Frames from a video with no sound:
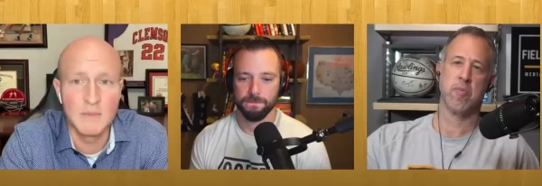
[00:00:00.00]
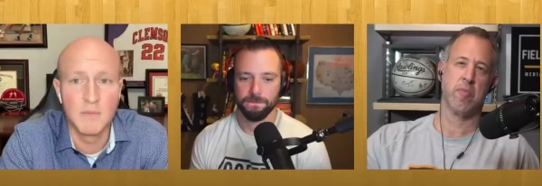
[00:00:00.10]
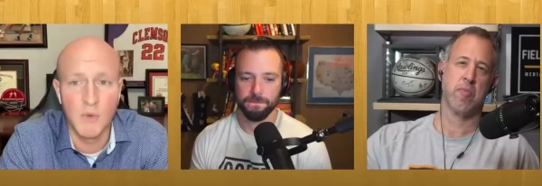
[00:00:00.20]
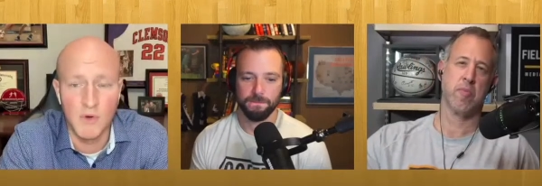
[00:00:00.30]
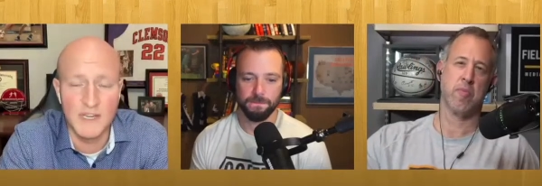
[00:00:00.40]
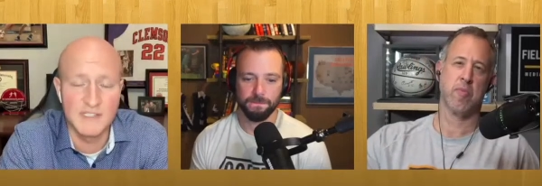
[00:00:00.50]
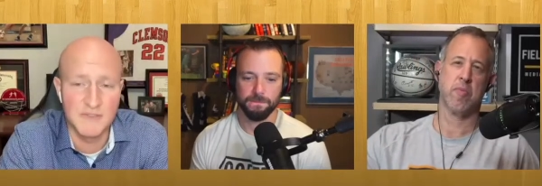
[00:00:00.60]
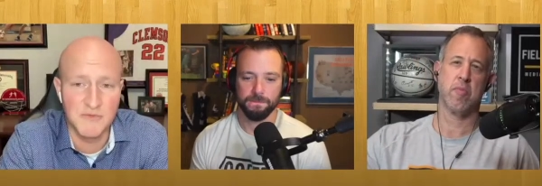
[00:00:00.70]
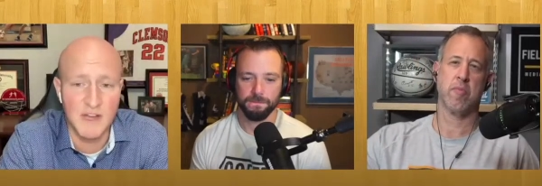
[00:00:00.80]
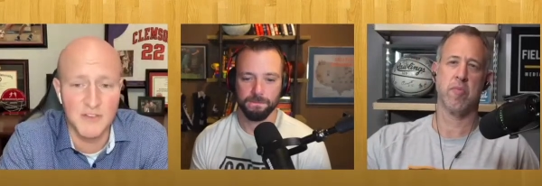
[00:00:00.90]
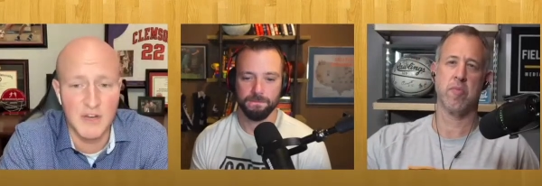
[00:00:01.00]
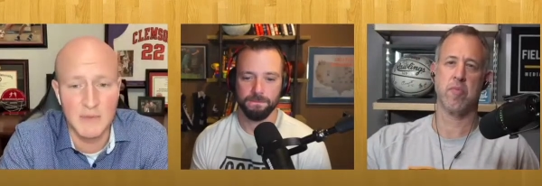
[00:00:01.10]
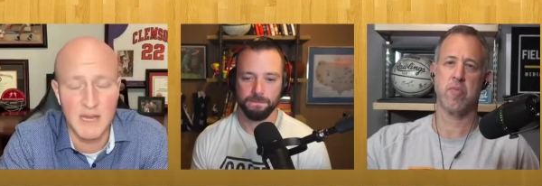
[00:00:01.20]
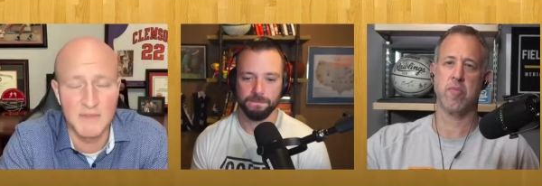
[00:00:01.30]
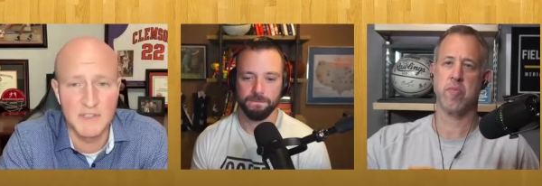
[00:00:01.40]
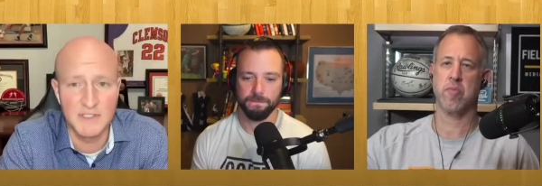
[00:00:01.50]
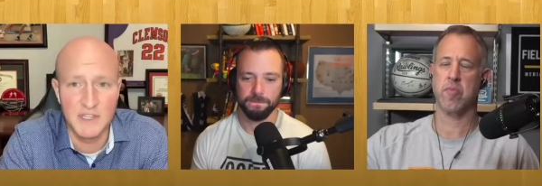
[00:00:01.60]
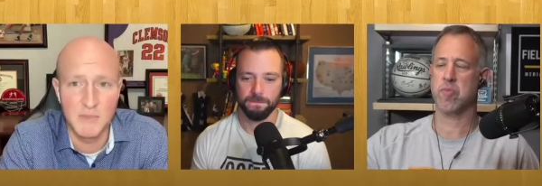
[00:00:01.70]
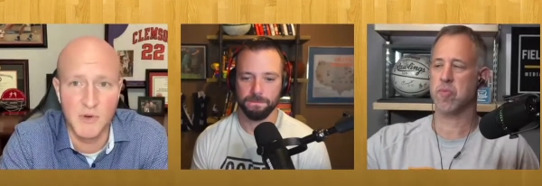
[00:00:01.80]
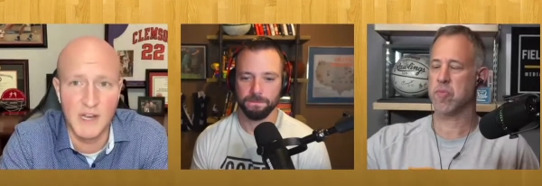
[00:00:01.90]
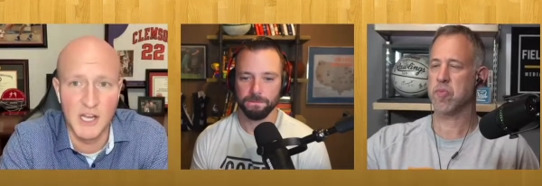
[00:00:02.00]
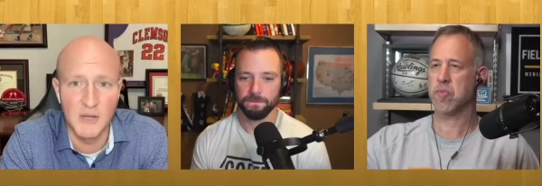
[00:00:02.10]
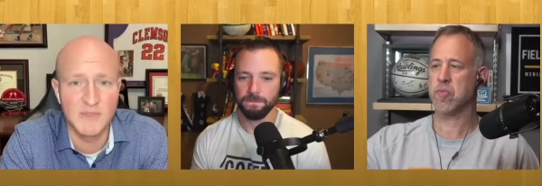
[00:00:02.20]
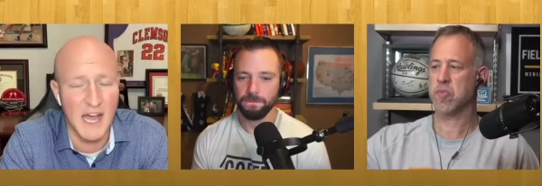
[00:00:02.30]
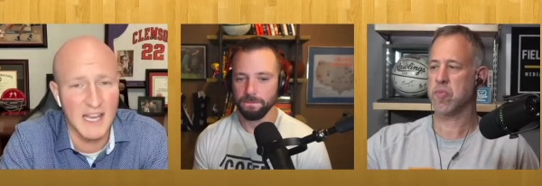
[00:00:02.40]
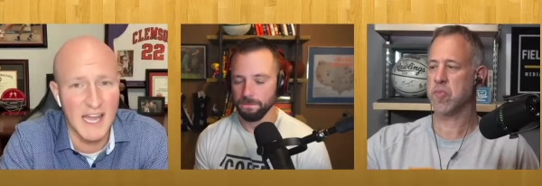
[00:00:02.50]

Speaker 1: More he's in foul trouble, obviously, the more it helps. I like